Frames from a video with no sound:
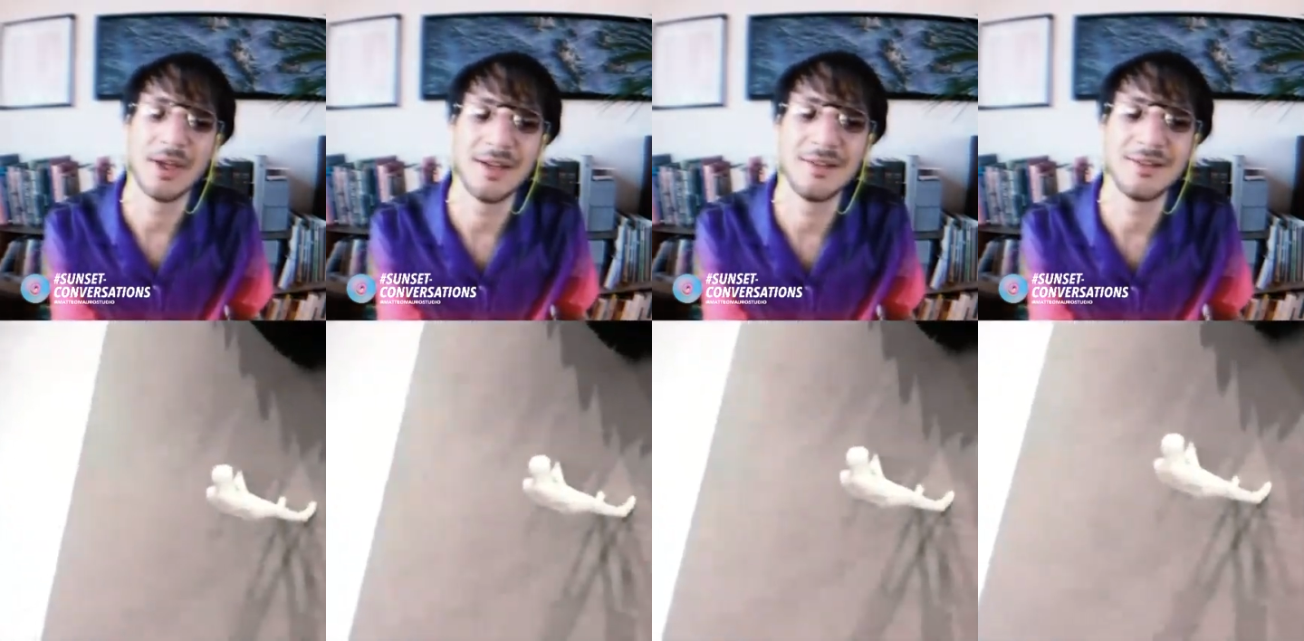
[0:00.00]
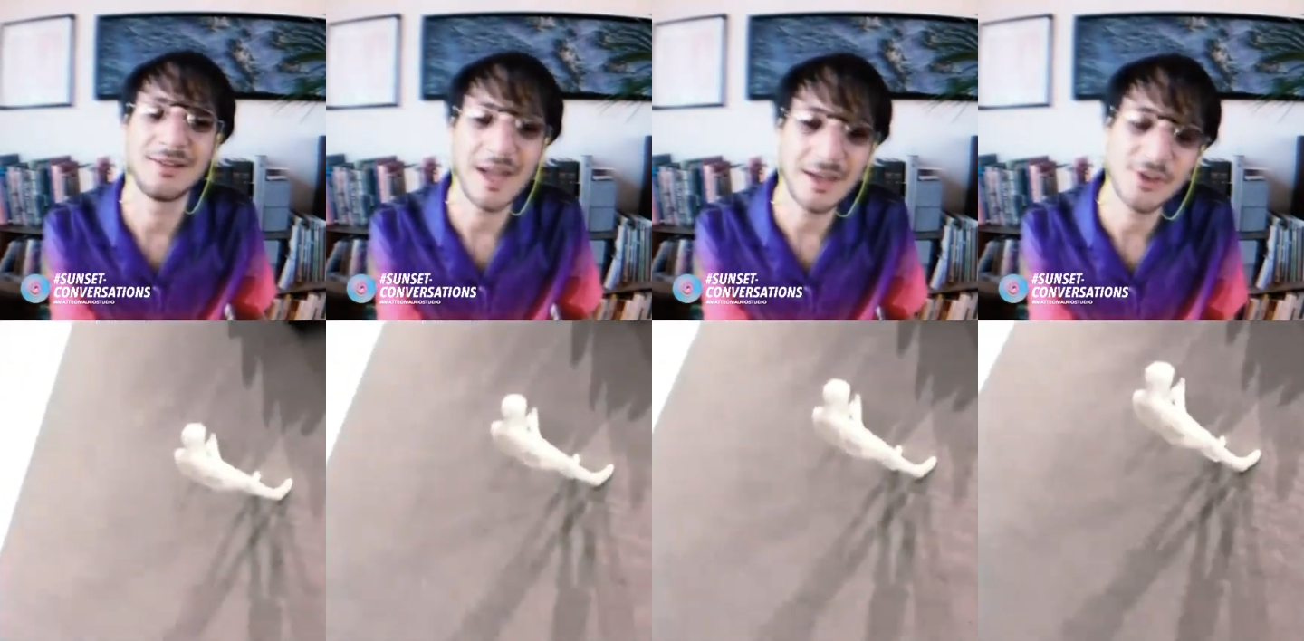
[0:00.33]

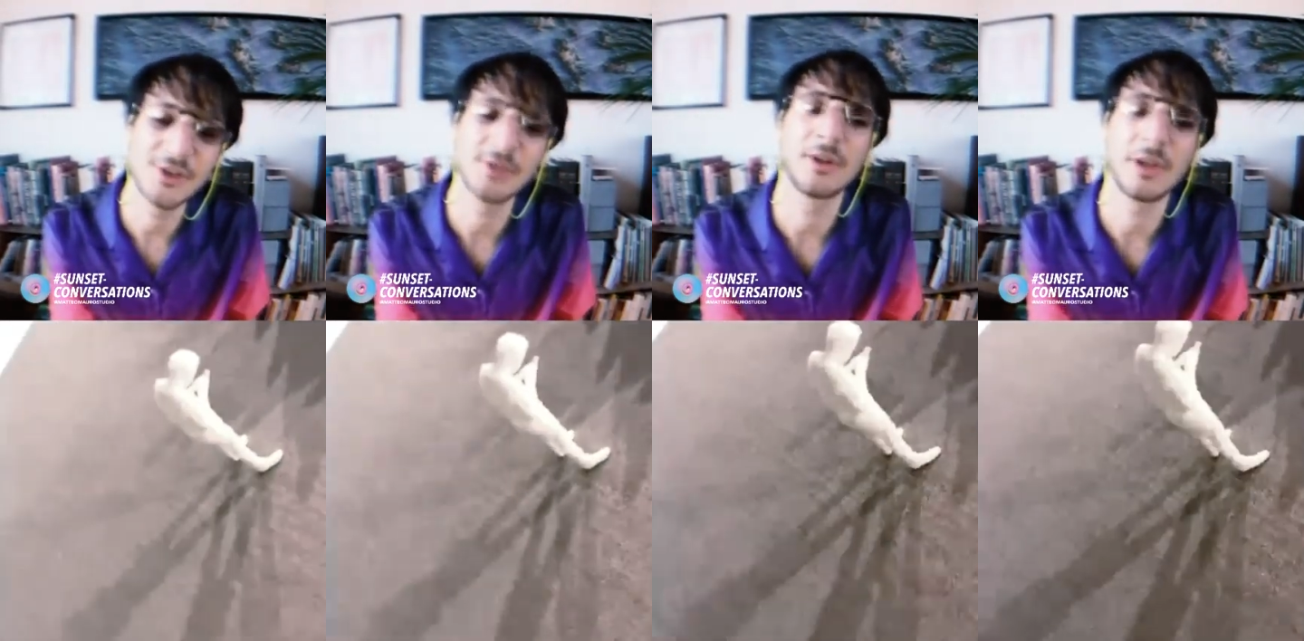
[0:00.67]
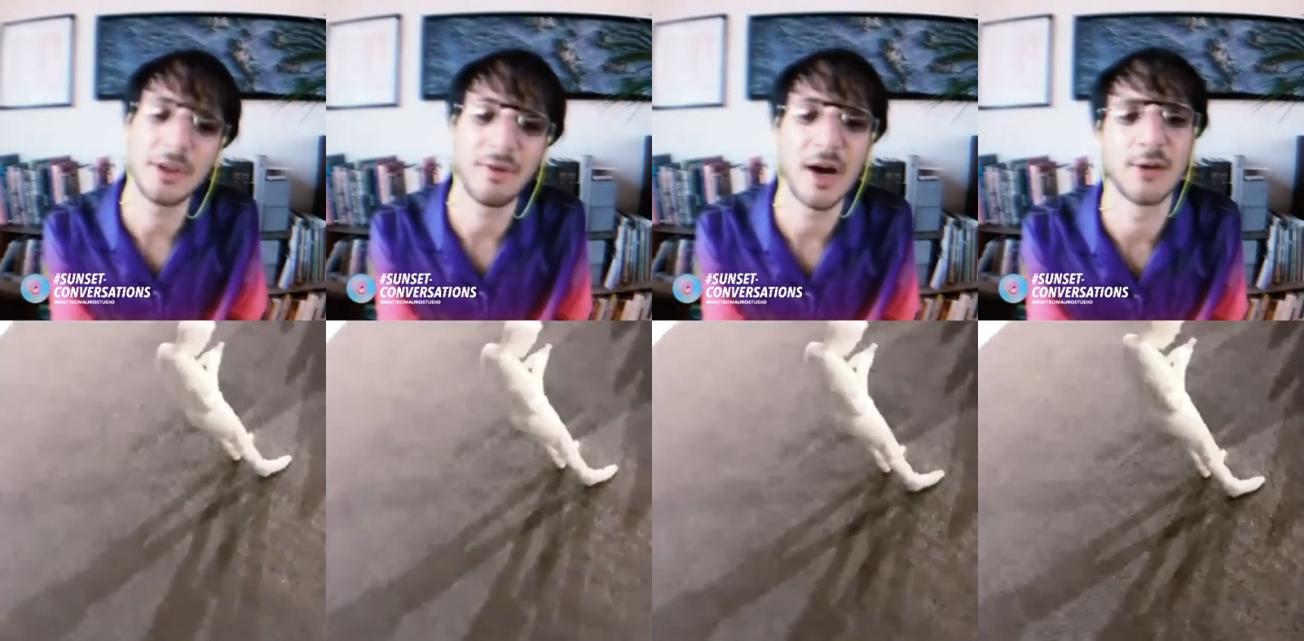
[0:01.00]

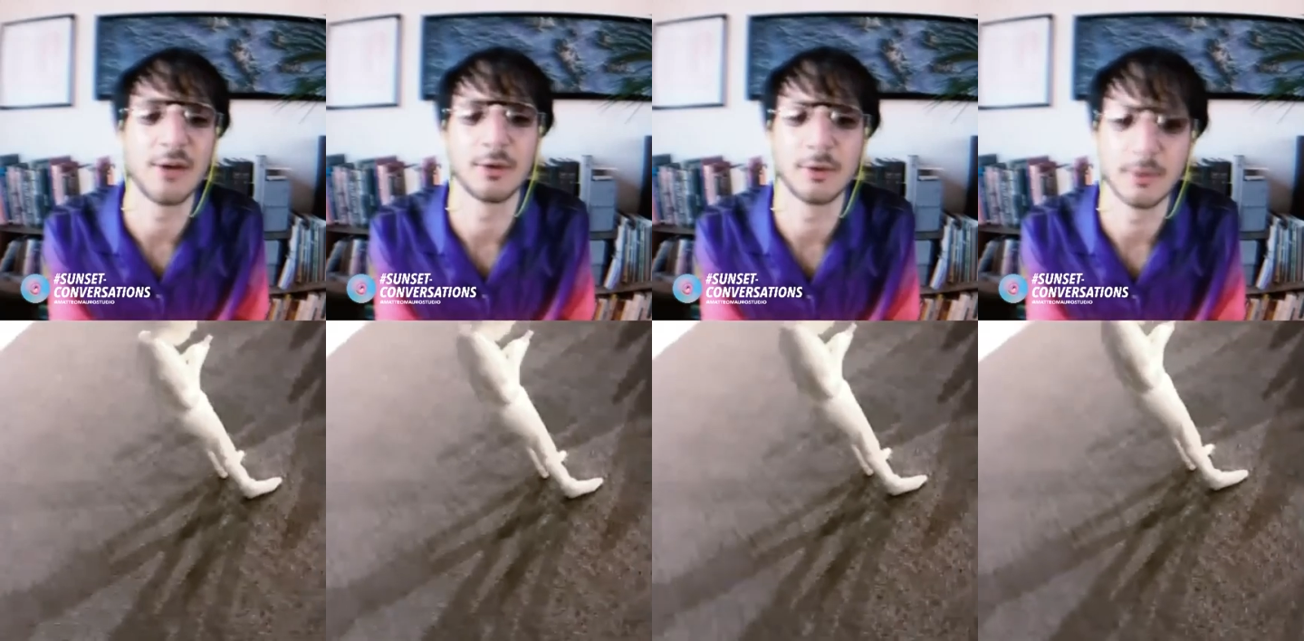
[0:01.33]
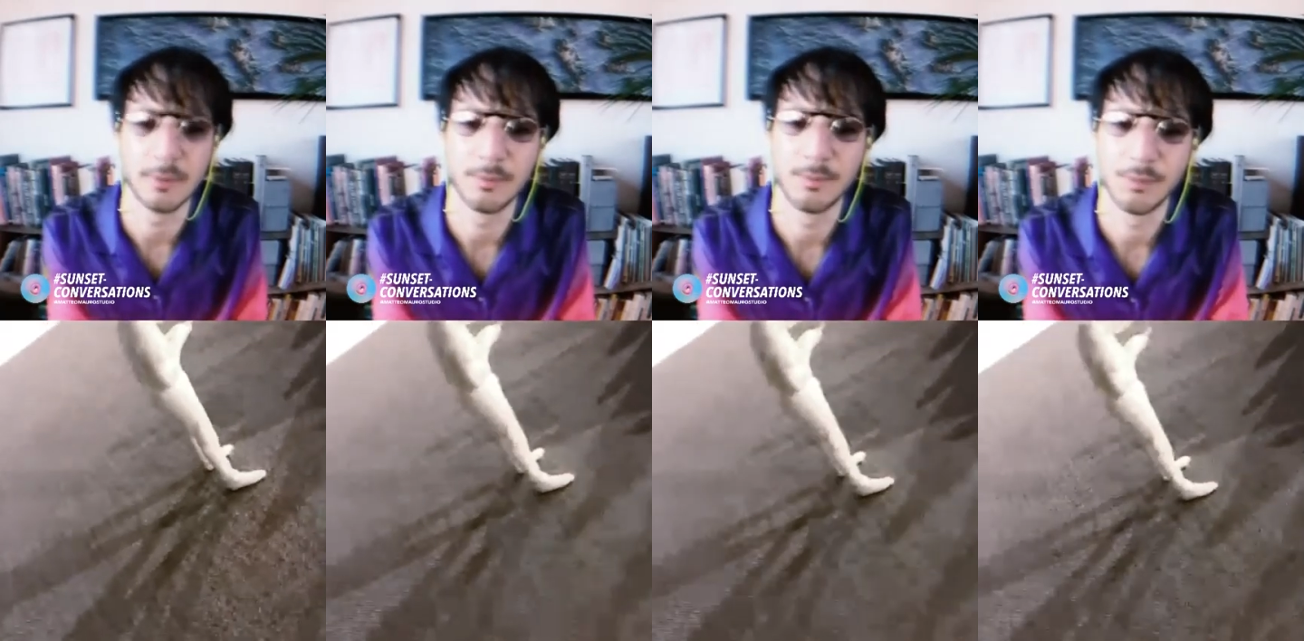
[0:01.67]
intelligently viral.
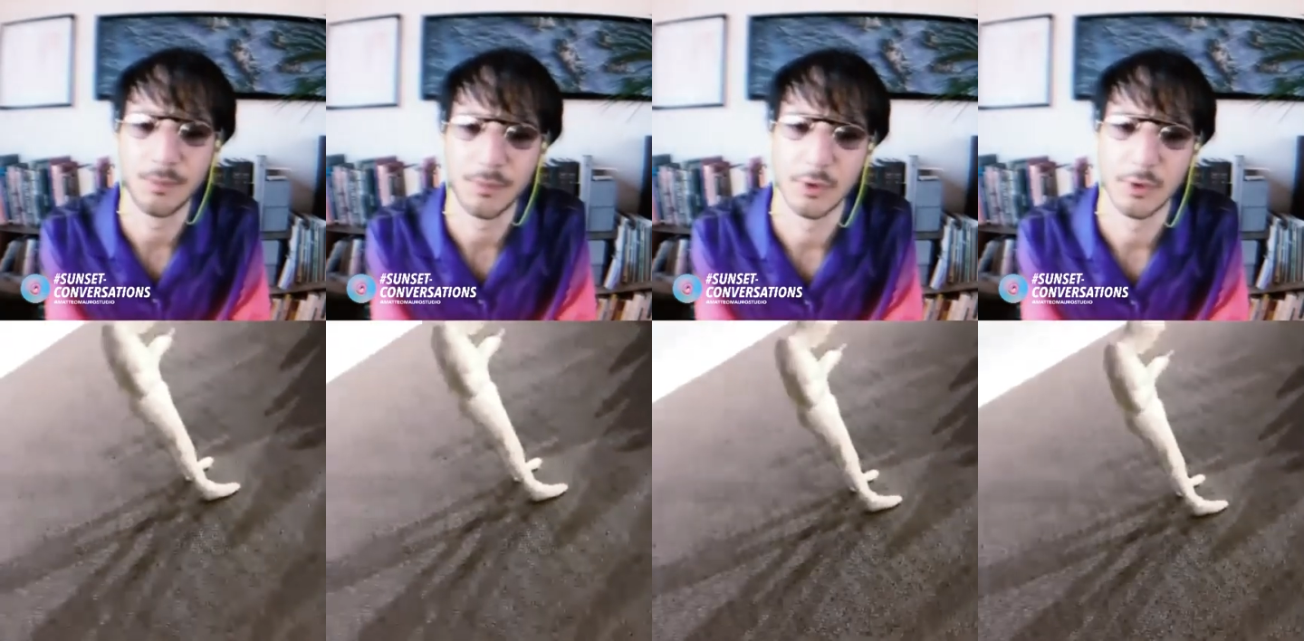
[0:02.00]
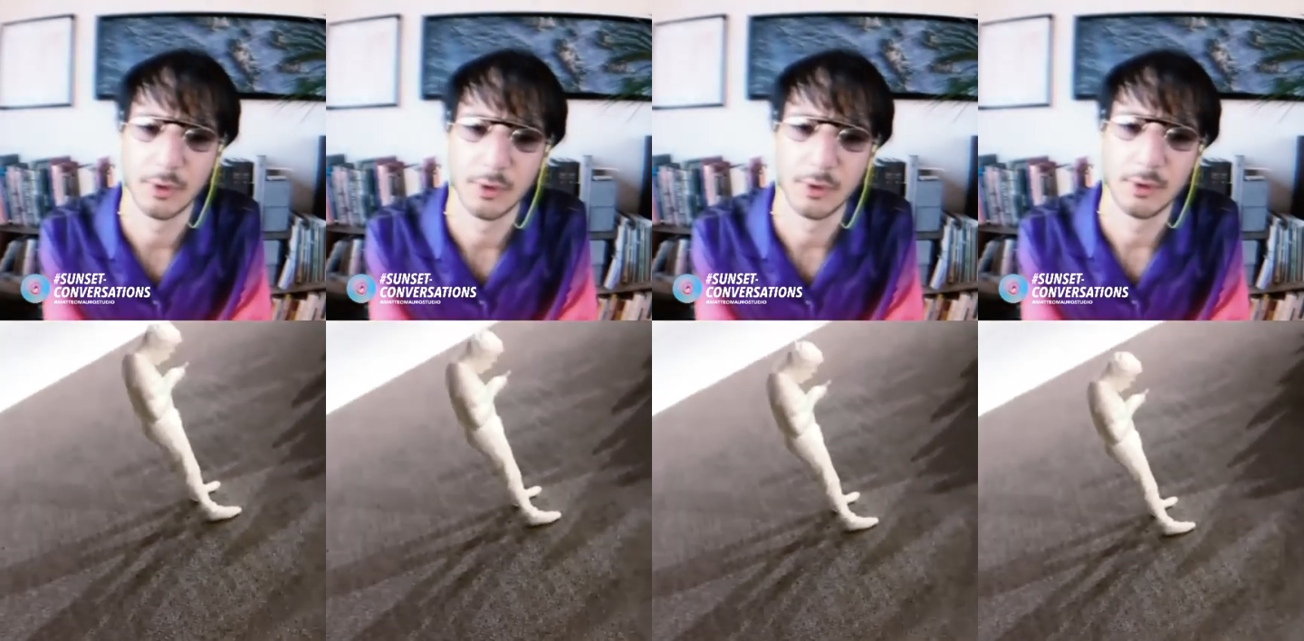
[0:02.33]

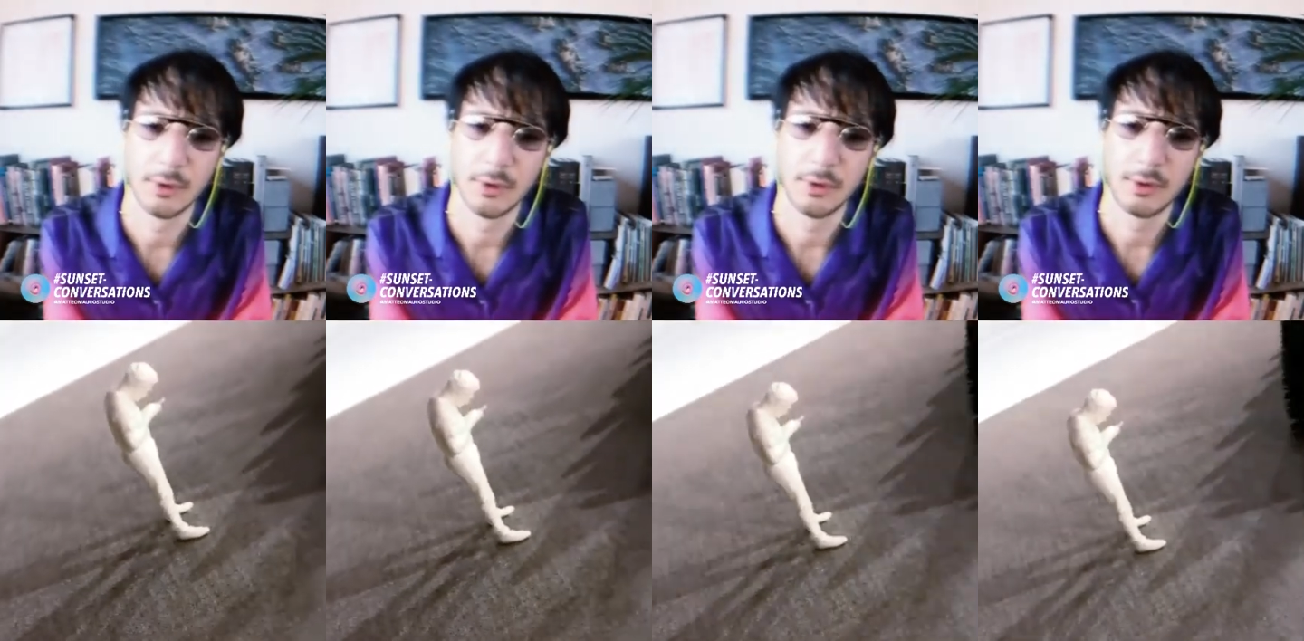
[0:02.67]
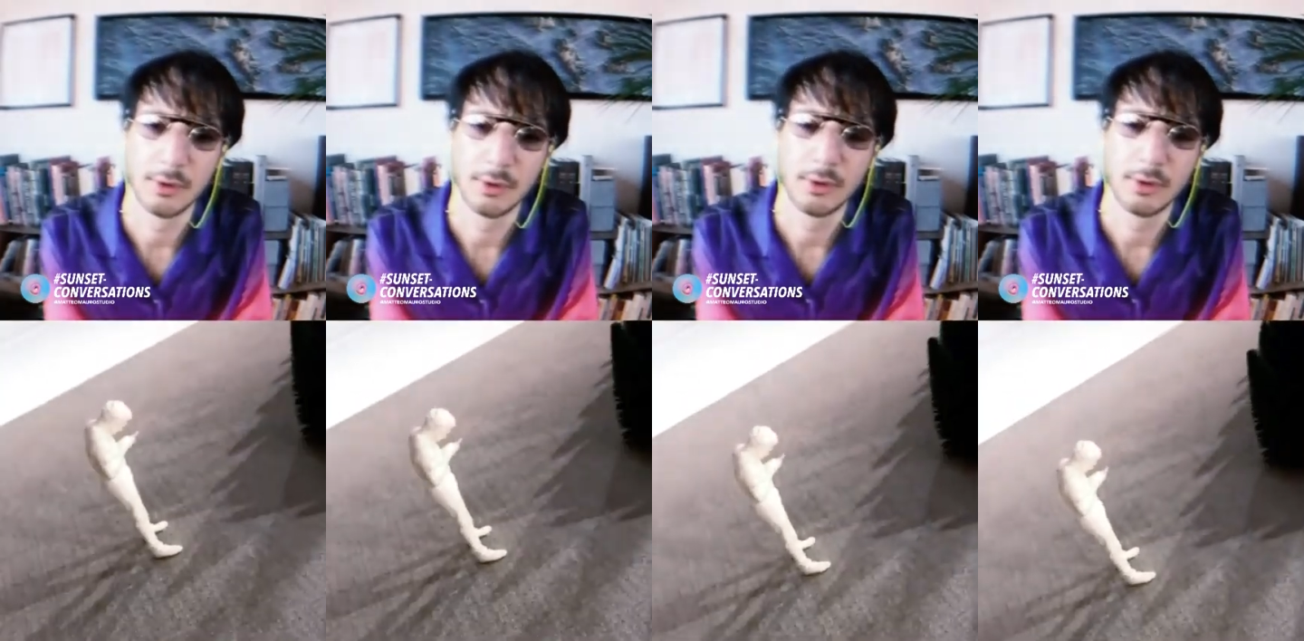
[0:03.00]

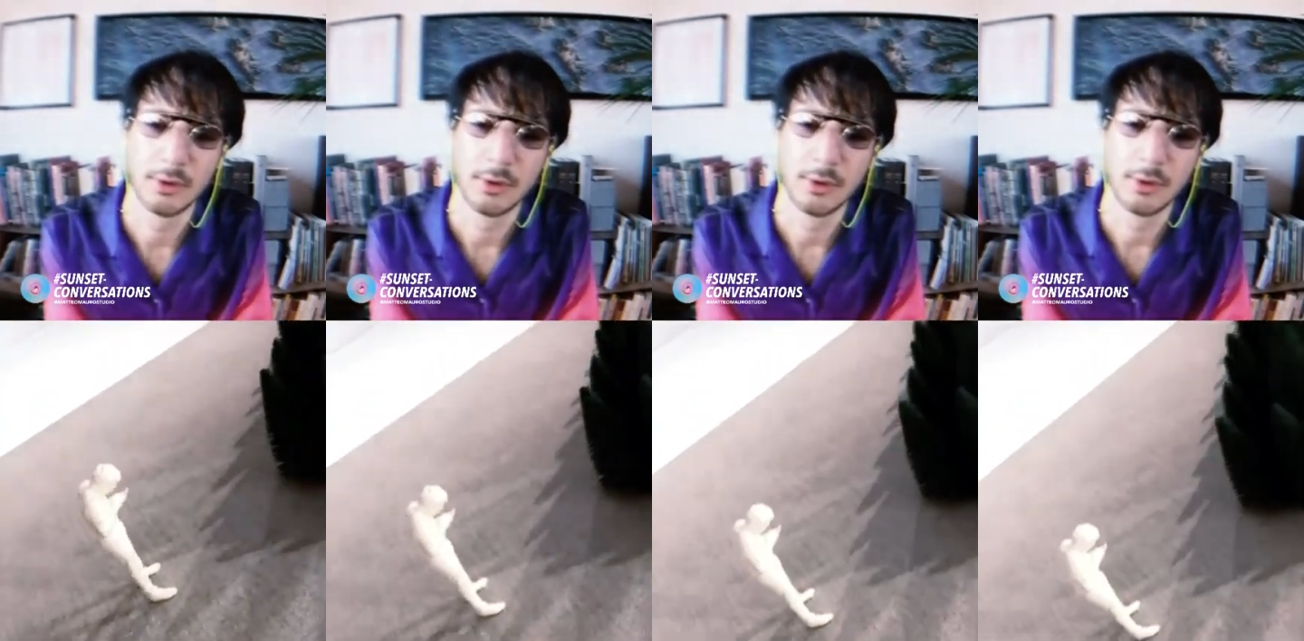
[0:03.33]
Yeah, because